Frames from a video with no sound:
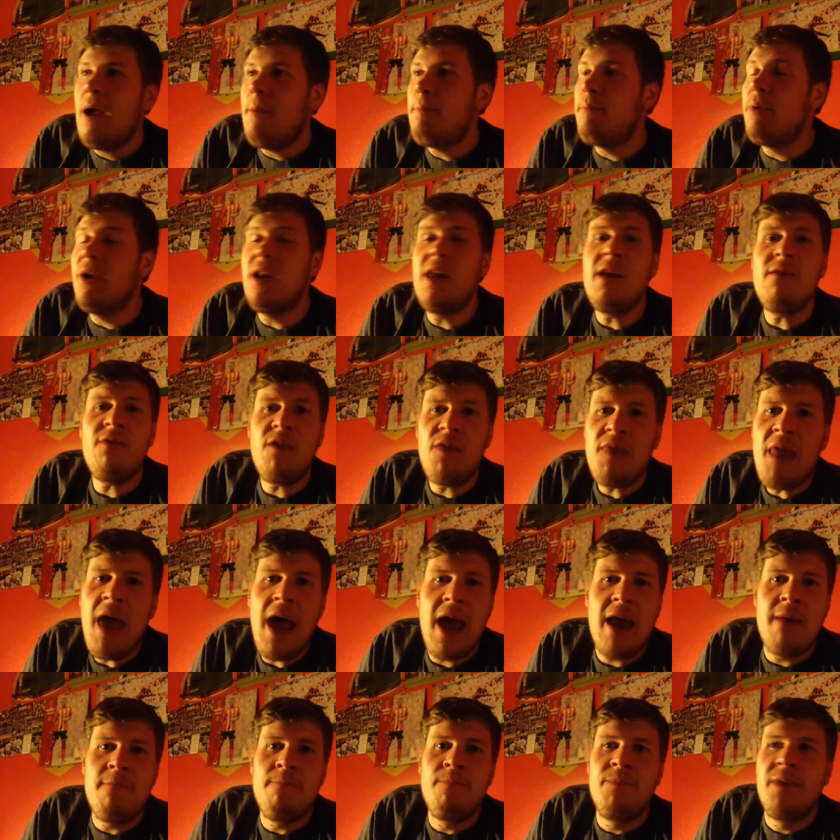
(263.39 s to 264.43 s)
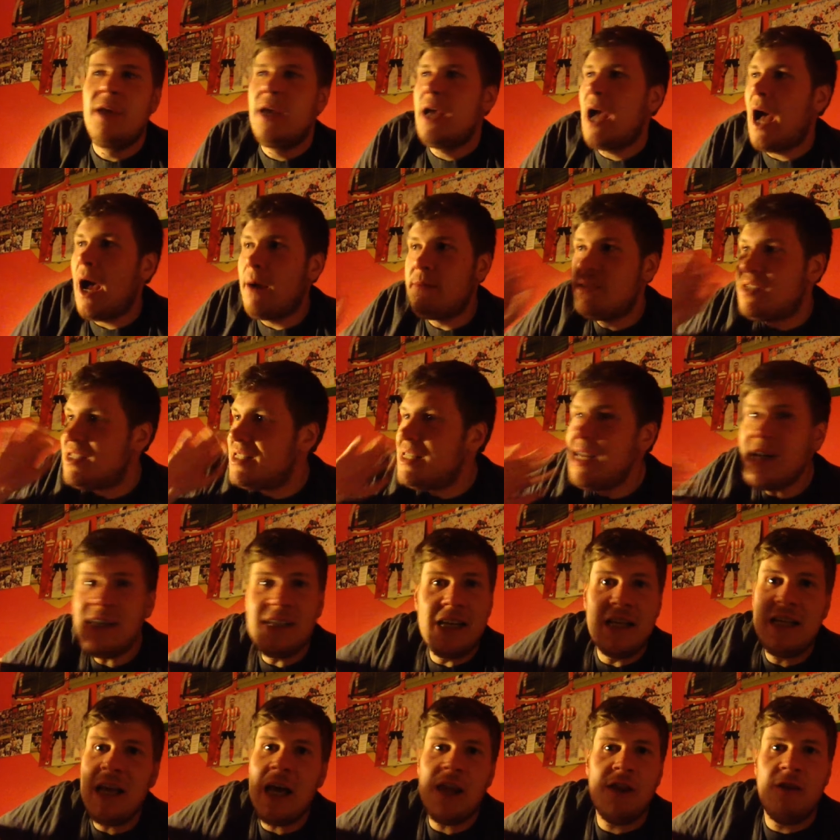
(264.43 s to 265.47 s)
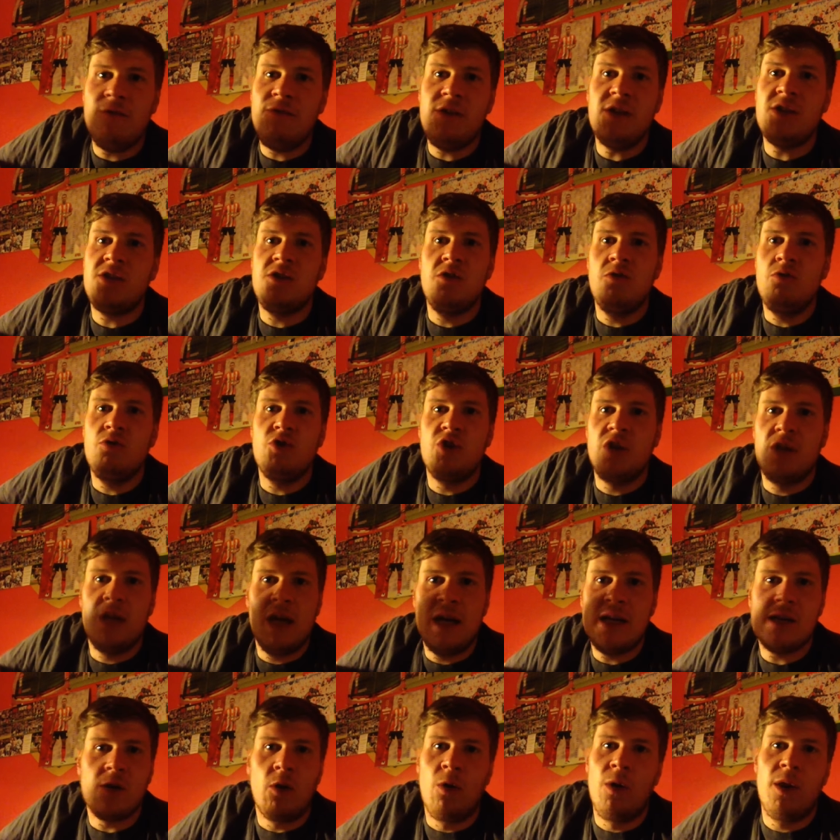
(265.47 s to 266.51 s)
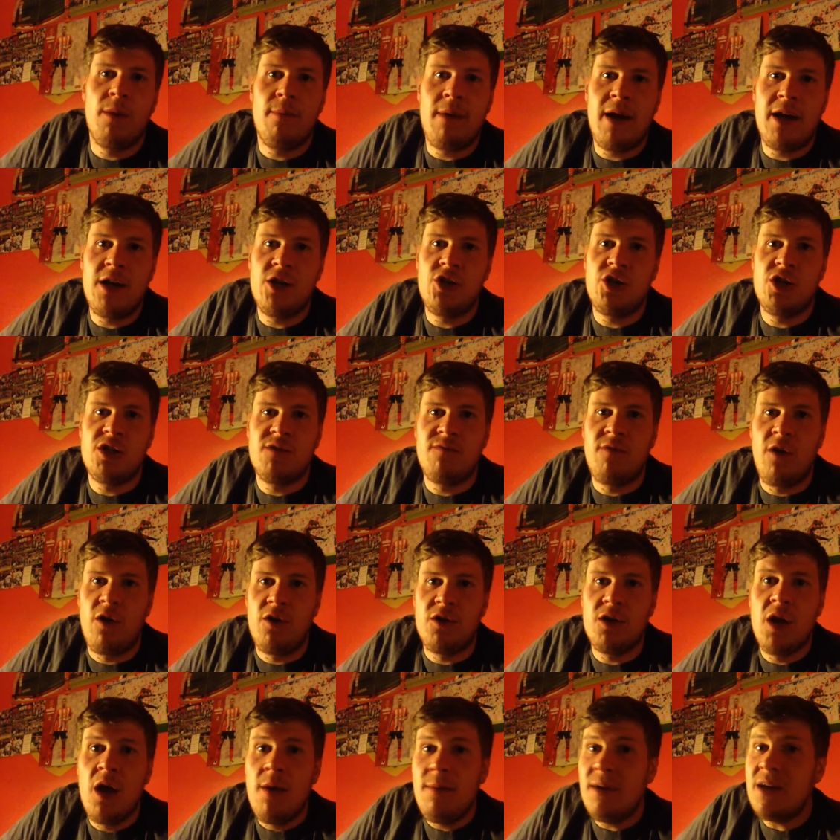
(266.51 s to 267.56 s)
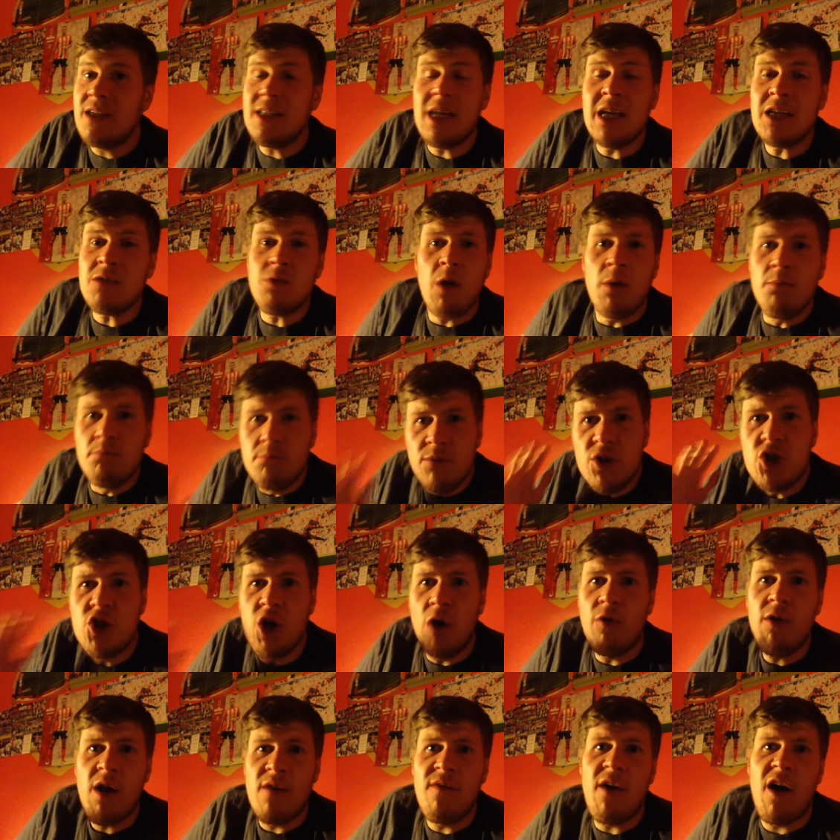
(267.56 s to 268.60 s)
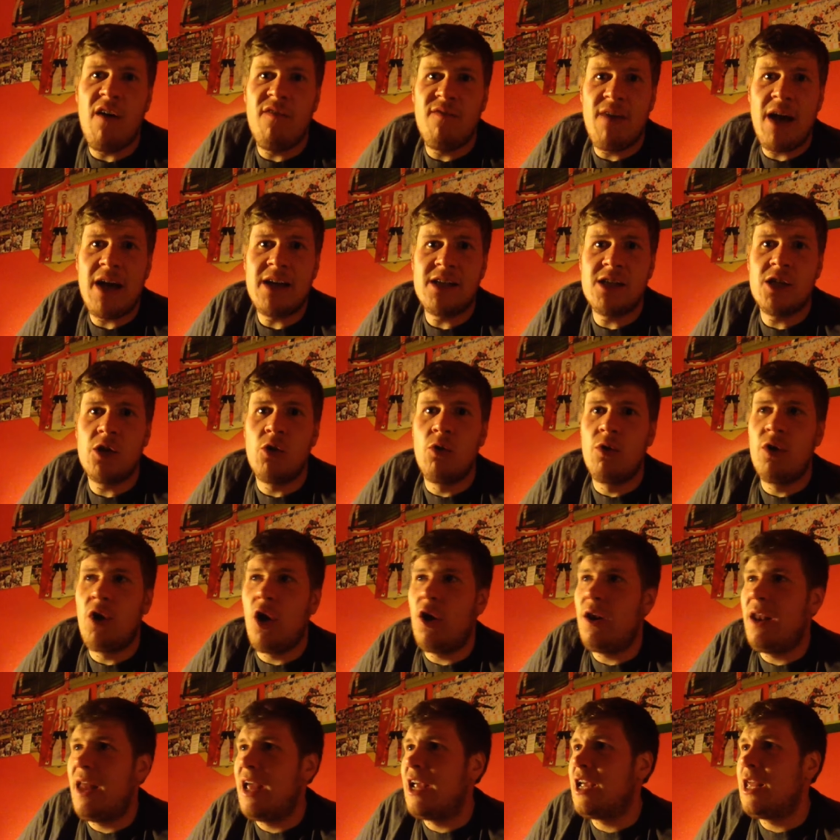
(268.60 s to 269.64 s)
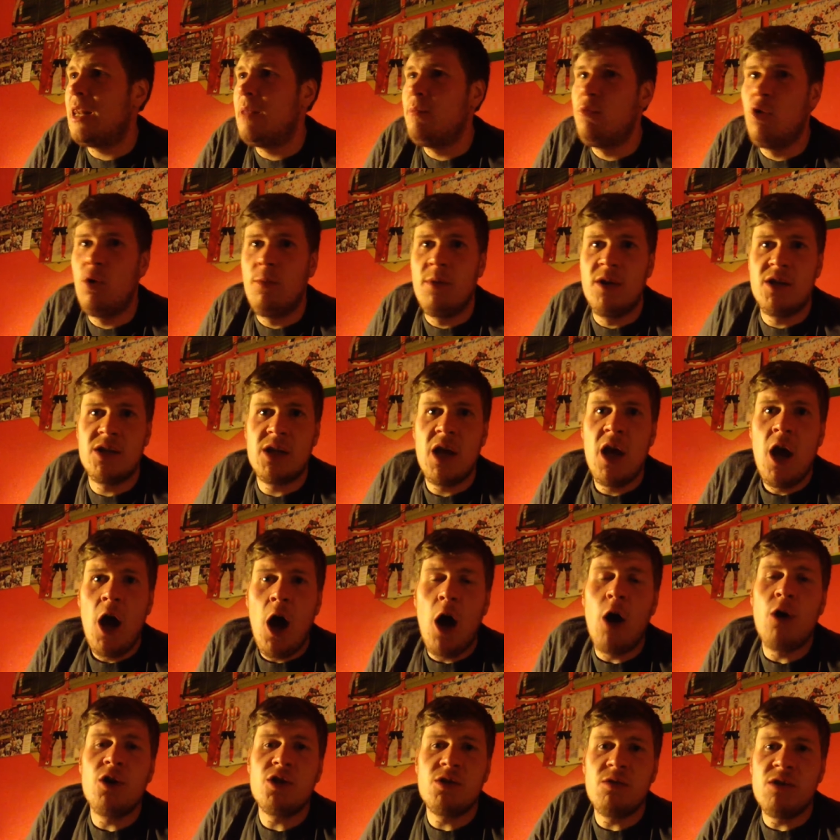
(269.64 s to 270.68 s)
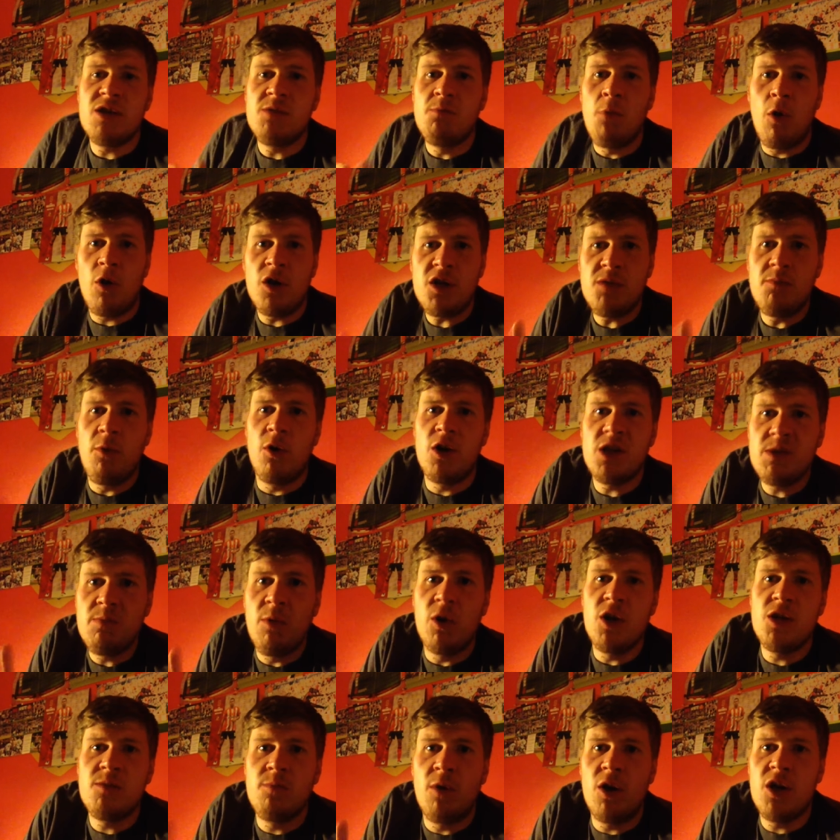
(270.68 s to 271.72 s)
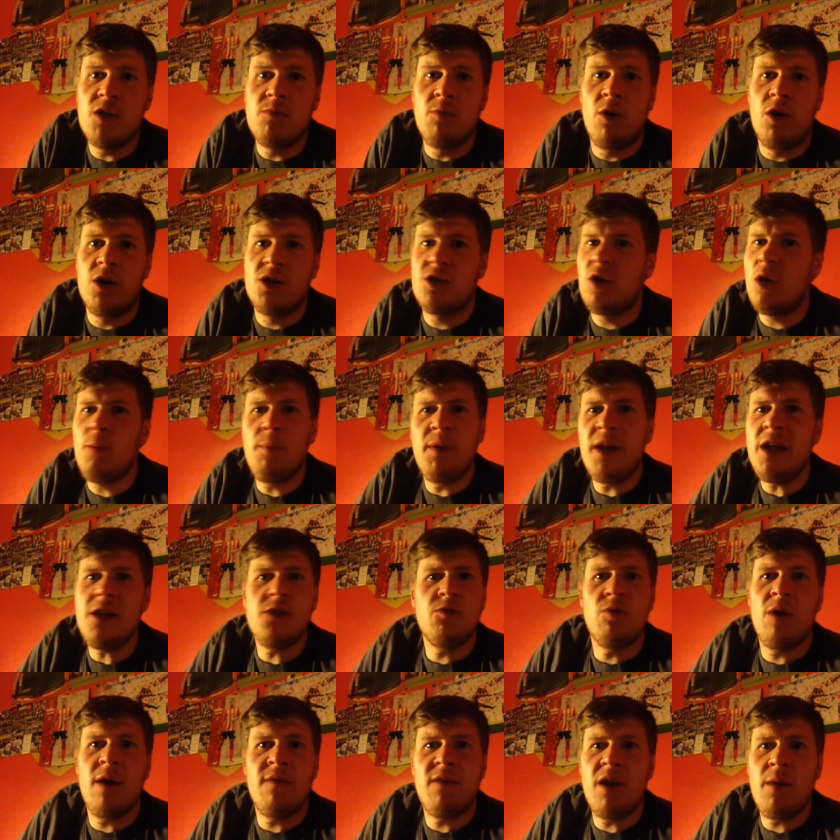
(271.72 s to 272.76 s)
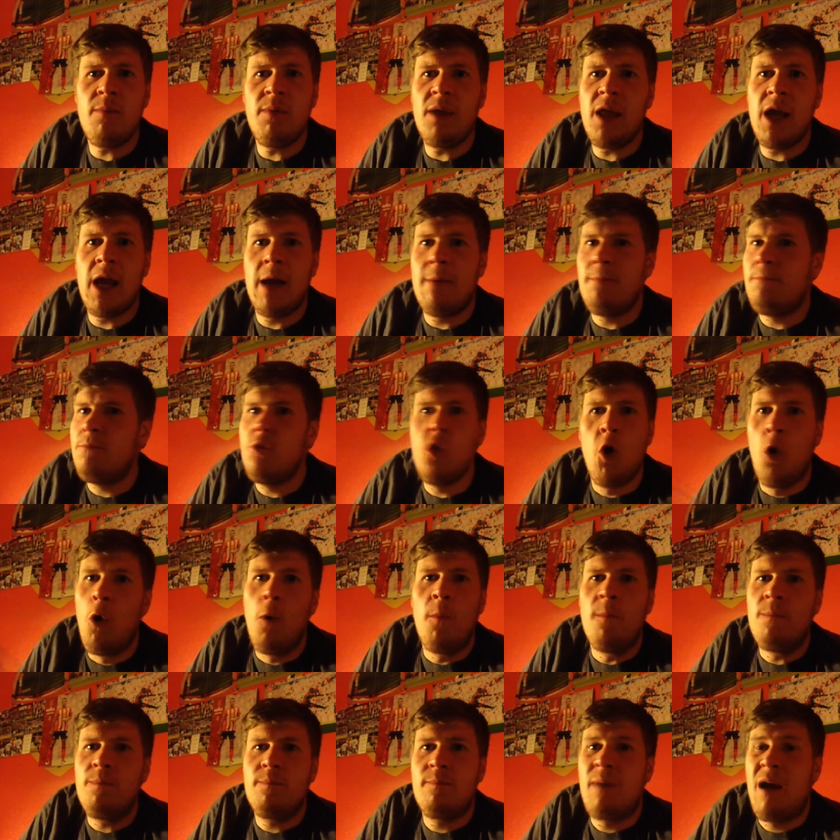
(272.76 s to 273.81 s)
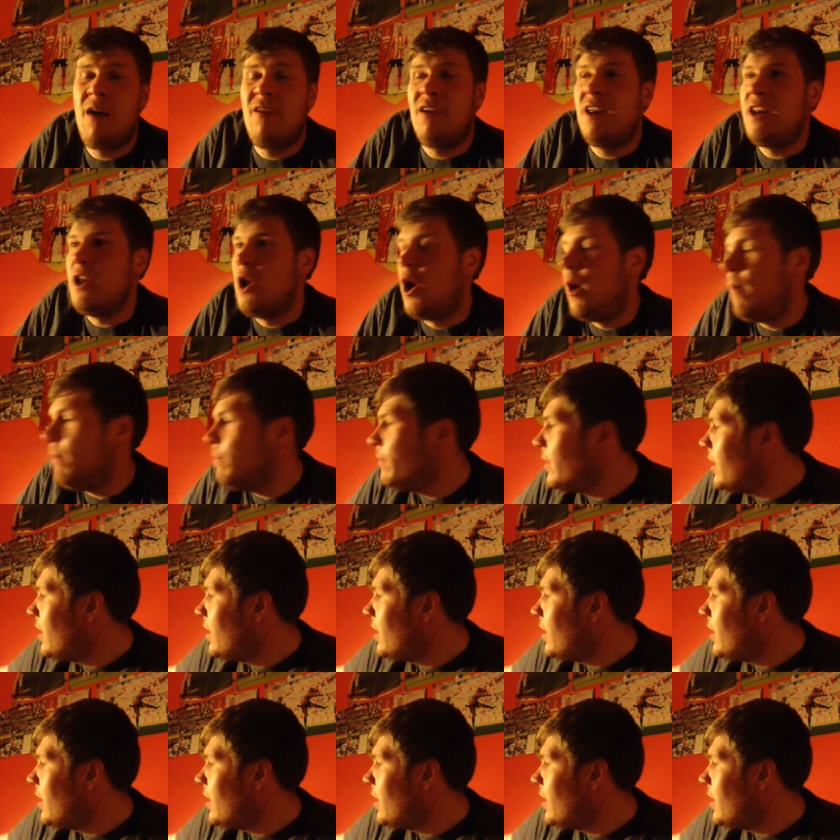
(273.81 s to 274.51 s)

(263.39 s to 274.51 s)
But even then, I'm sick to death of this notion that it's all the manager's fault. Because that's what majority of our fans are going on like at the moment. Oh, so it's Moyes. So the players don't have any blame? No, apparently not.